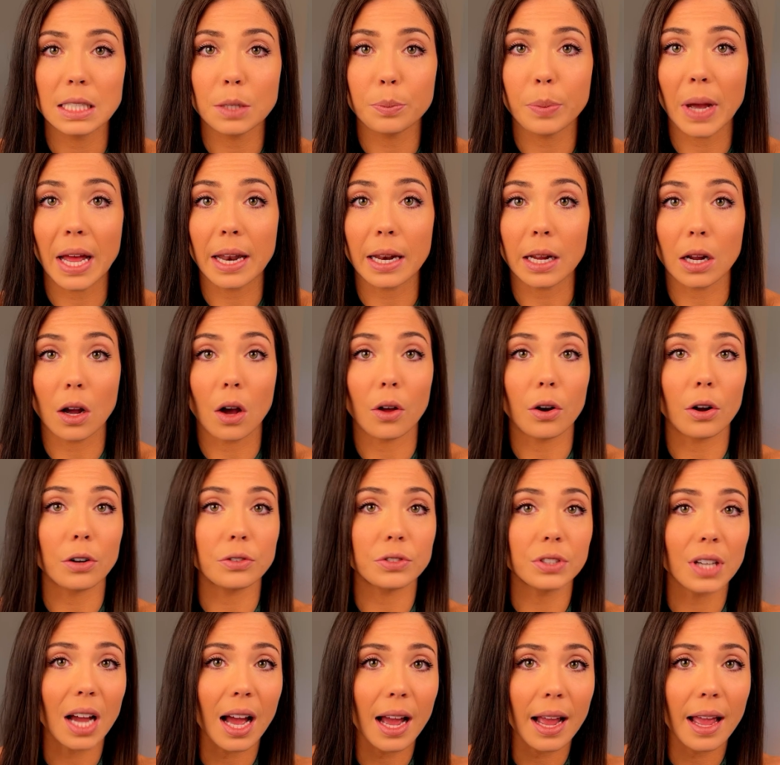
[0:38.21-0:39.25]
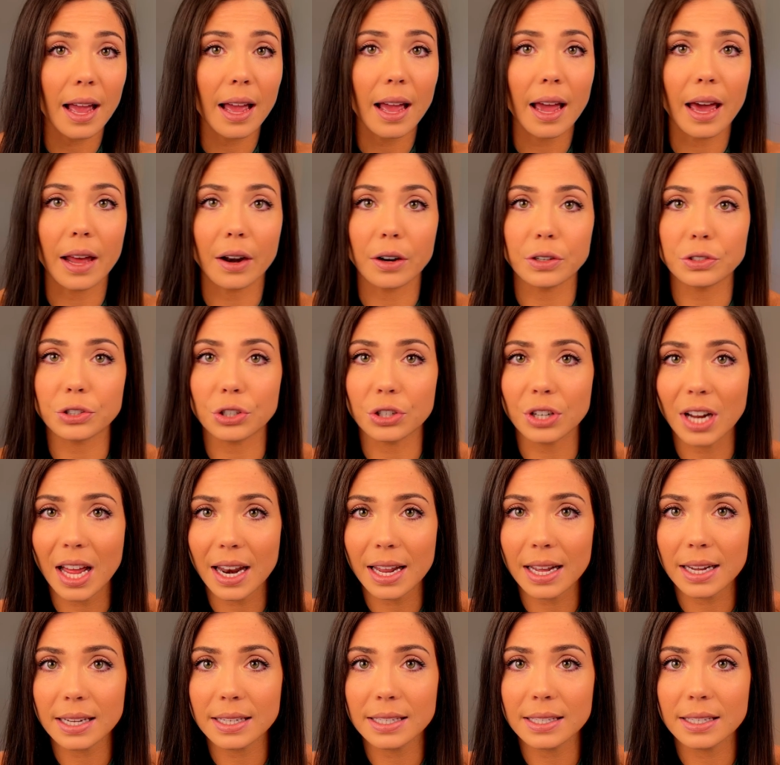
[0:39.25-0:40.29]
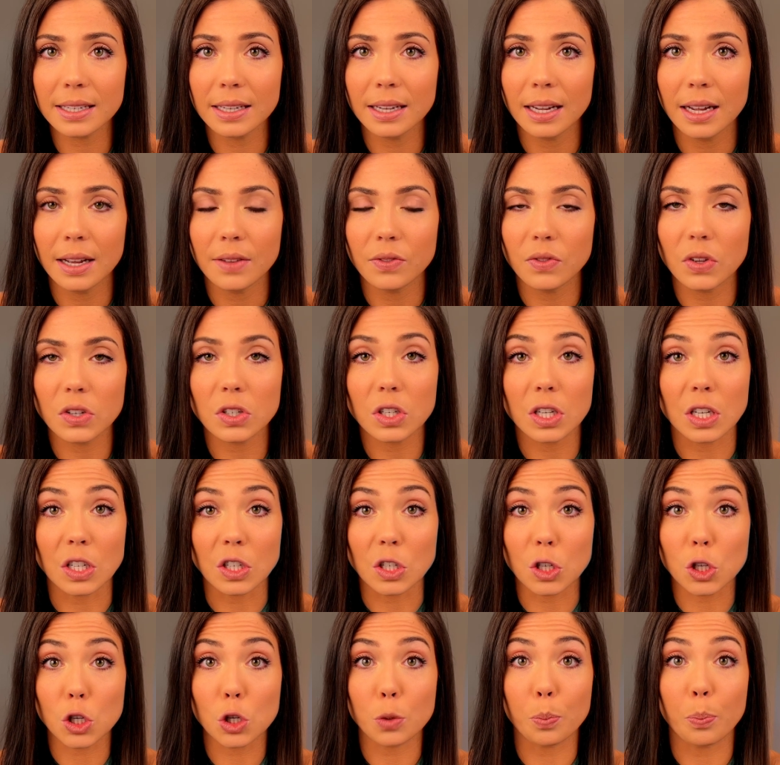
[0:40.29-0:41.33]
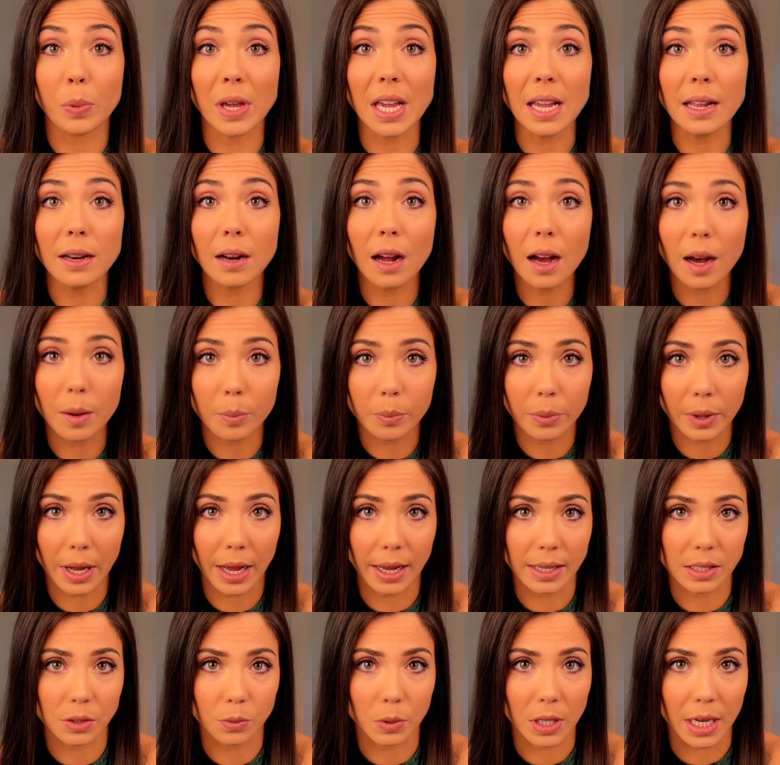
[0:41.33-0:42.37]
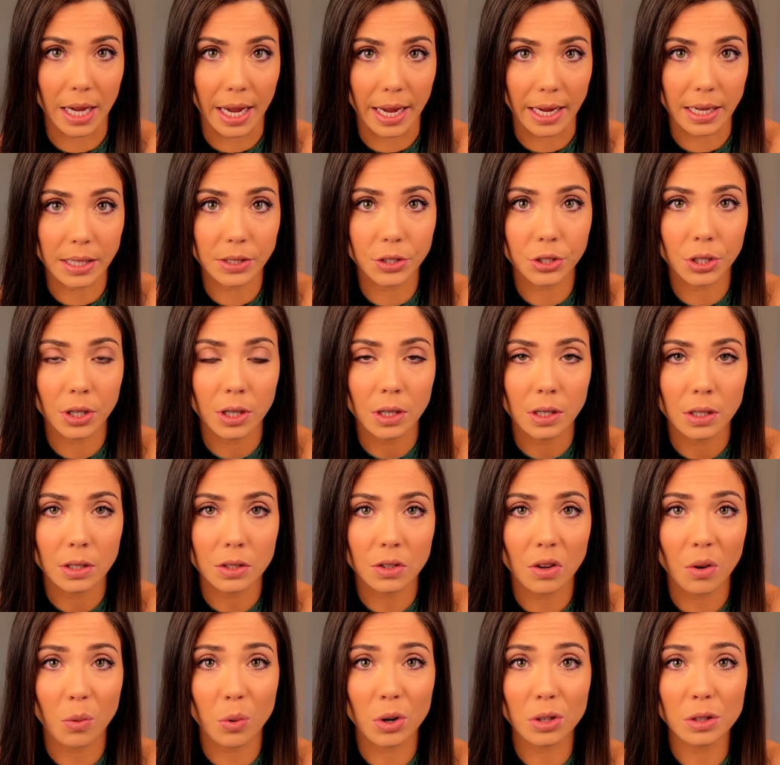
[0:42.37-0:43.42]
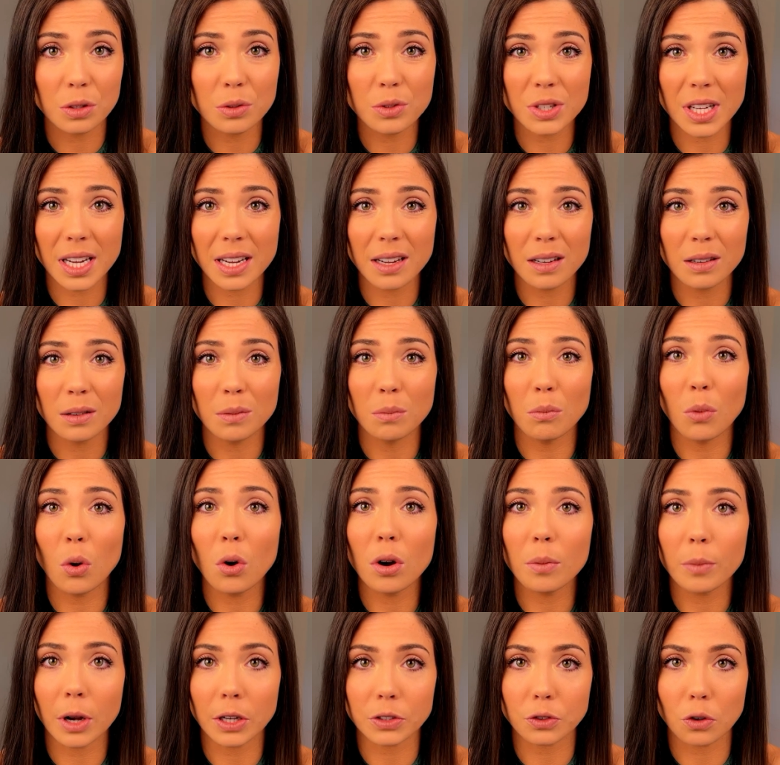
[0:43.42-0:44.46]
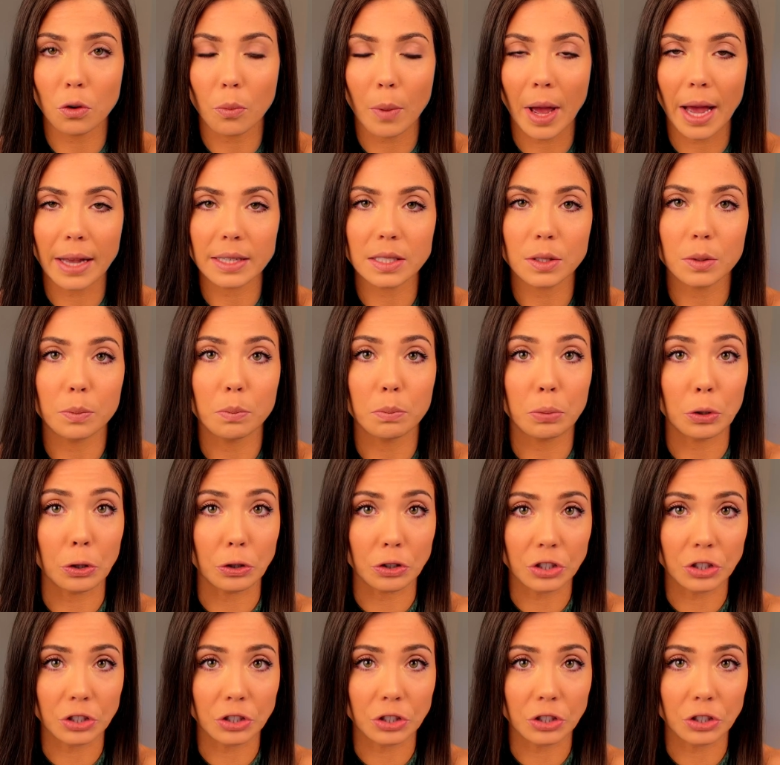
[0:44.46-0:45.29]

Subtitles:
Depending on our diet and our genetics, this can speed up as we age, so we're losing more muscle mass per